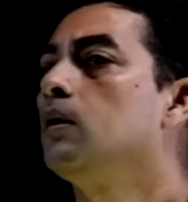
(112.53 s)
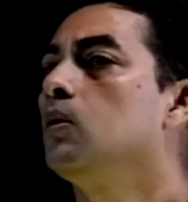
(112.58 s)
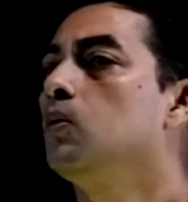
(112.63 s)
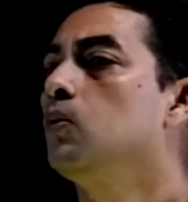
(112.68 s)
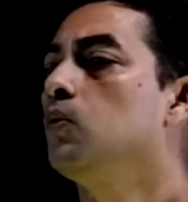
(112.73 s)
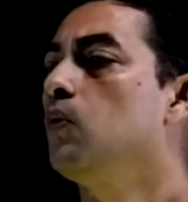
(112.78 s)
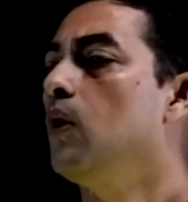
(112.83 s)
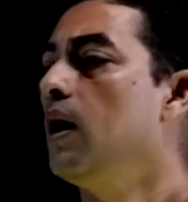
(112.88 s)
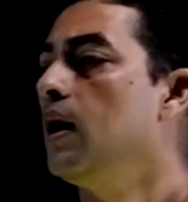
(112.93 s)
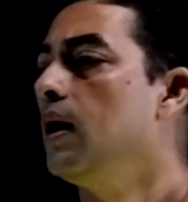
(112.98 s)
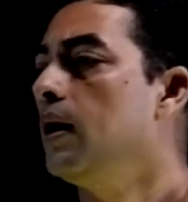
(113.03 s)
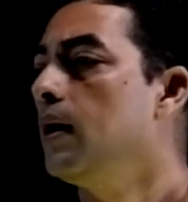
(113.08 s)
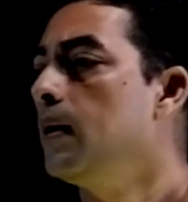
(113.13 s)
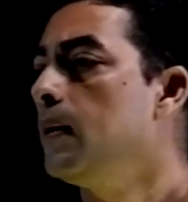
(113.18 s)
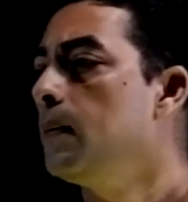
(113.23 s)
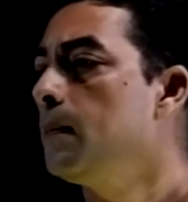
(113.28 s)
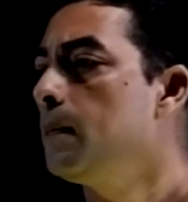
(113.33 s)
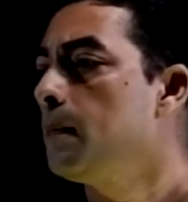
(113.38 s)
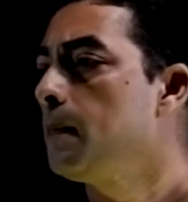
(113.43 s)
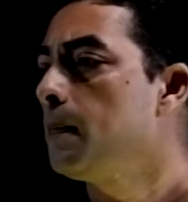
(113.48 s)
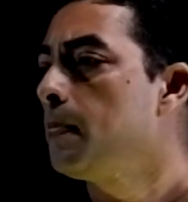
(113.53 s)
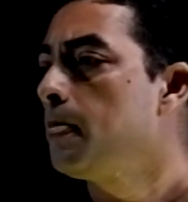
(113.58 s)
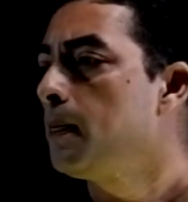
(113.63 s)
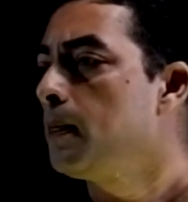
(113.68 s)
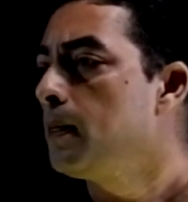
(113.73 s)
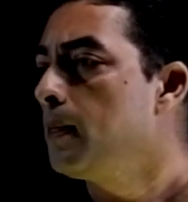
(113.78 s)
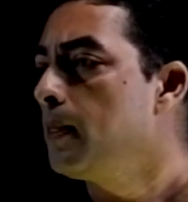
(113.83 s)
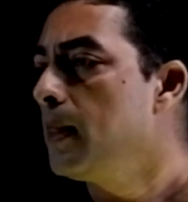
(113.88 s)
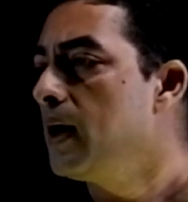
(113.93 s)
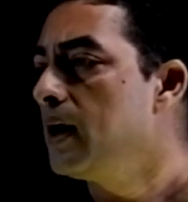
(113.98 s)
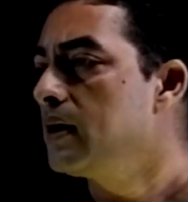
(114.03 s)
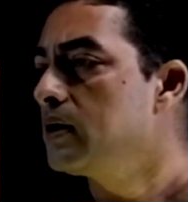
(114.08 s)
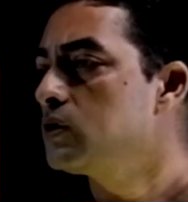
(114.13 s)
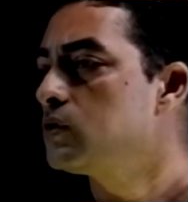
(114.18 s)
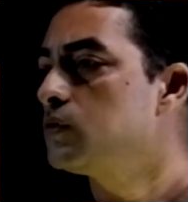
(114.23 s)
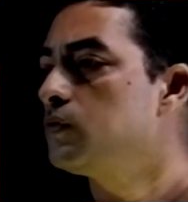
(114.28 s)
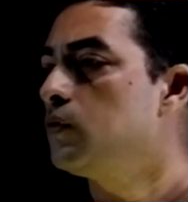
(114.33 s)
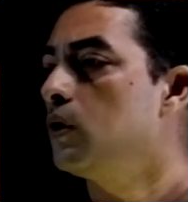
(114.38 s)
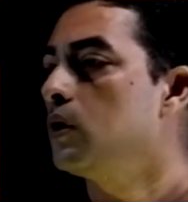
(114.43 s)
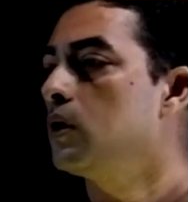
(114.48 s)
Y, that
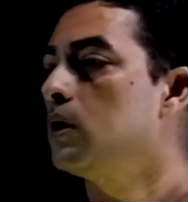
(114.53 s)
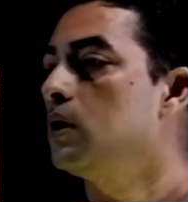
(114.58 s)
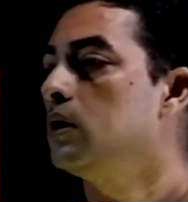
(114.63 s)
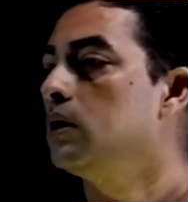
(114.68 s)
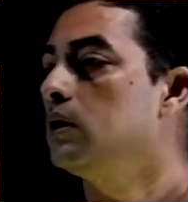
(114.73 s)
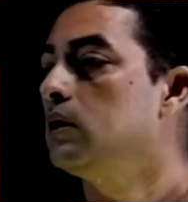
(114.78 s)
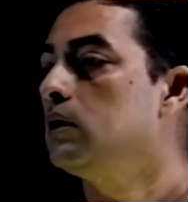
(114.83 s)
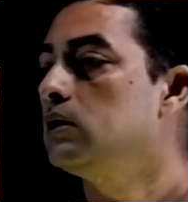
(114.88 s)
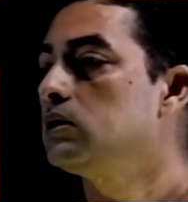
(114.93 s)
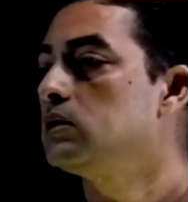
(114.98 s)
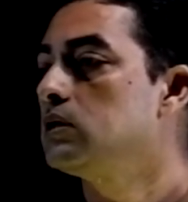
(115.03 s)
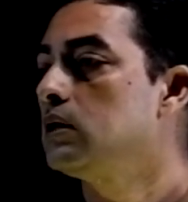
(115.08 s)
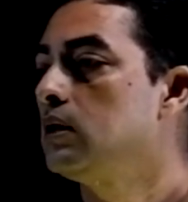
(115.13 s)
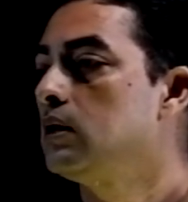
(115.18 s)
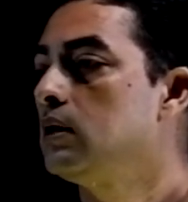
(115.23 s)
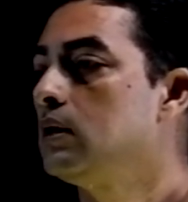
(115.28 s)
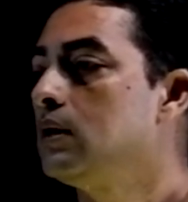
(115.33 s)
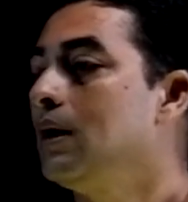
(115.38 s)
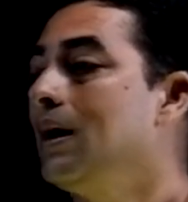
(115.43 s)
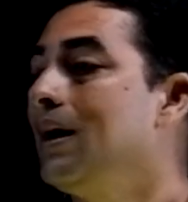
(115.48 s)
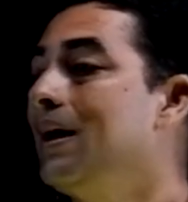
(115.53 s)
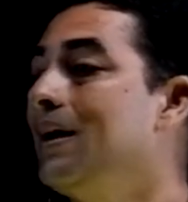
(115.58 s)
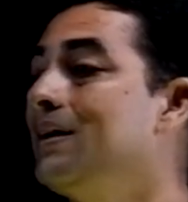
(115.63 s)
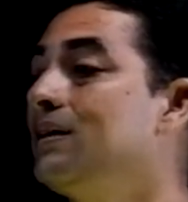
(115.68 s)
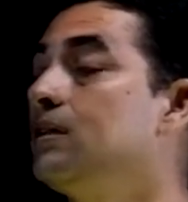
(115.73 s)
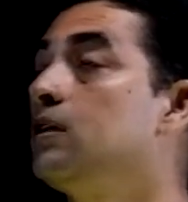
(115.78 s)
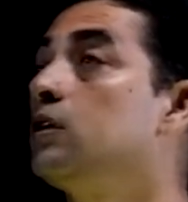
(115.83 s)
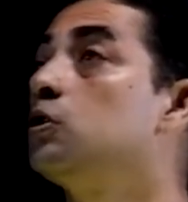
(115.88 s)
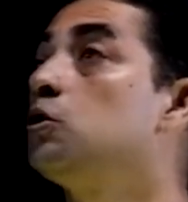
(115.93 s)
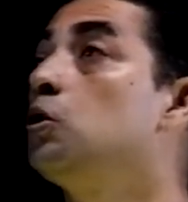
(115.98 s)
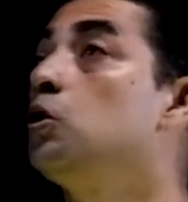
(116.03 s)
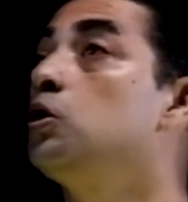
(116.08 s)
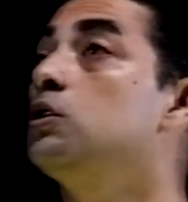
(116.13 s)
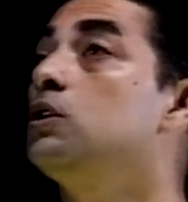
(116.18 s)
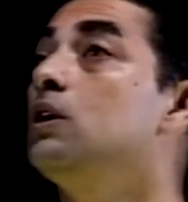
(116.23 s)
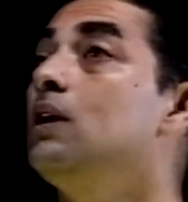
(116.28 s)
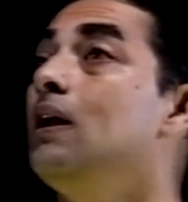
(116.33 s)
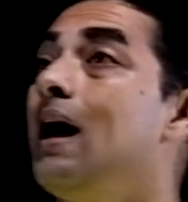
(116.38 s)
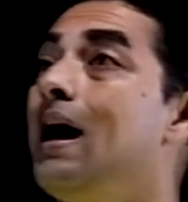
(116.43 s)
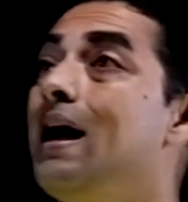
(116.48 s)
is for girls, and the
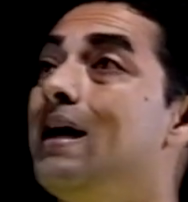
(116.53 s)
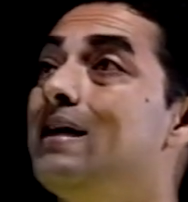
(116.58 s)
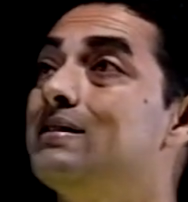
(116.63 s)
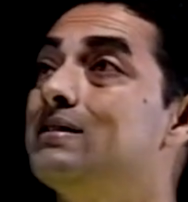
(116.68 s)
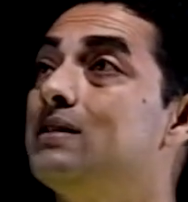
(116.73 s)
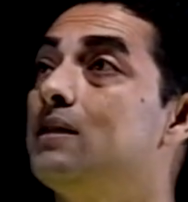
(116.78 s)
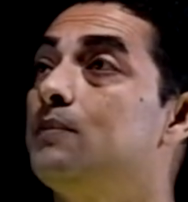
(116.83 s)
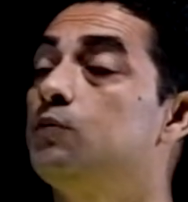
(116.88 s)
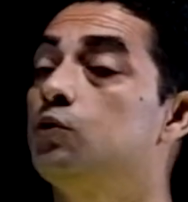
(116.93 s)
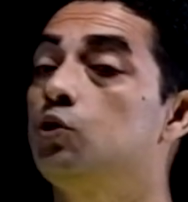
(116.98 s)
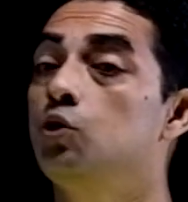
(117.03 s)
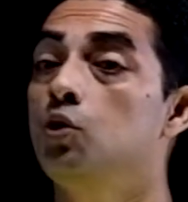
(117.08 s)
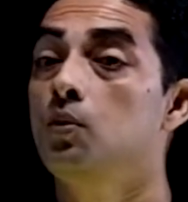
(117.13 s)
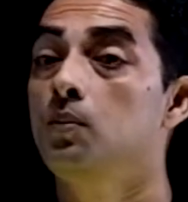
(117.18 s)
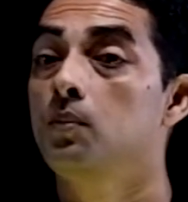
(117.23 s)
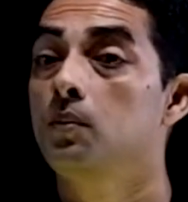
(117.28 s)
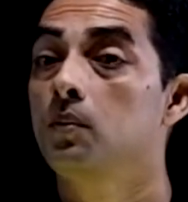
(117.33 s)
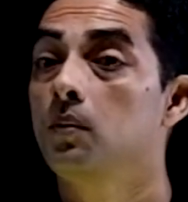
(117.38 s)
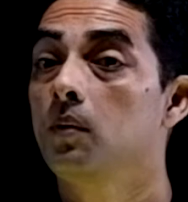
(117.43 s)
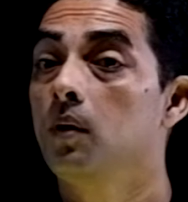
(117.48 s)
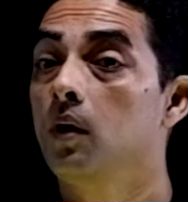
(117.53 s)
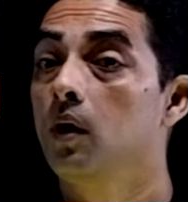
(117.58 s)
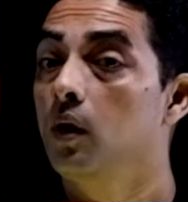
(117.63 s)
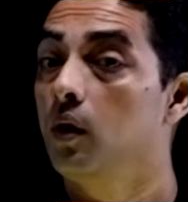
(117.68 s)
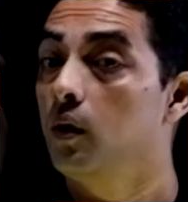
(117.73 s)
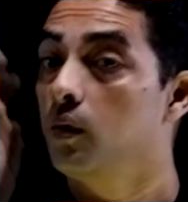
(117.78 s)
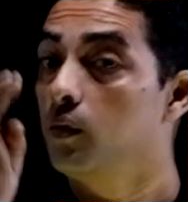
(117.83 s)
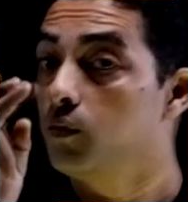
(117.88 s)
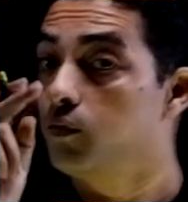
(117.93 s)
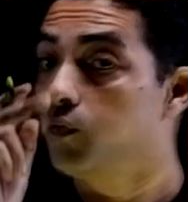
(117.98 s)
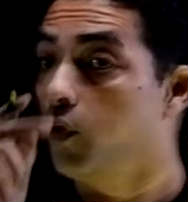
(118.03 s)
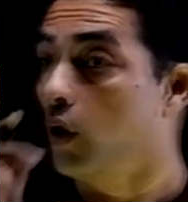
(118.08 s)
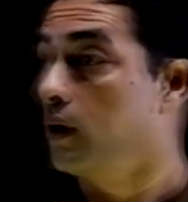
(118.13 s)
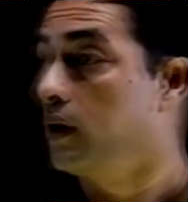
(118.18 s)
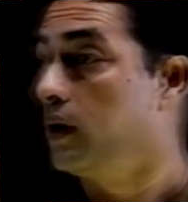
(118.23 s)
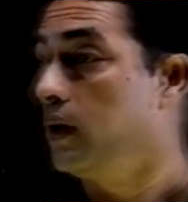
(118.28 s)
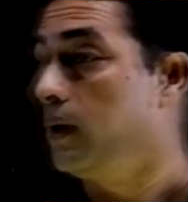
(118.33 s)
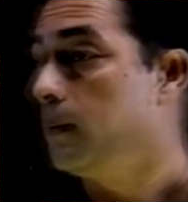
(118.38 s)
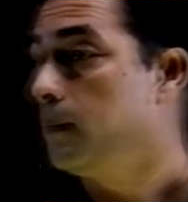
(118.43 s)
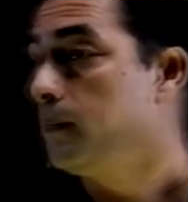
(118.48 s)
total adds up to
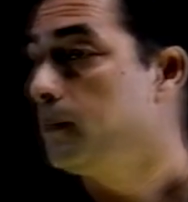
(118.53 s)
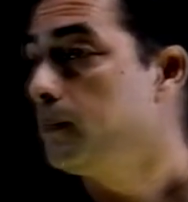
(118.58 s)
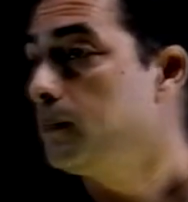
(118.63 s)
40,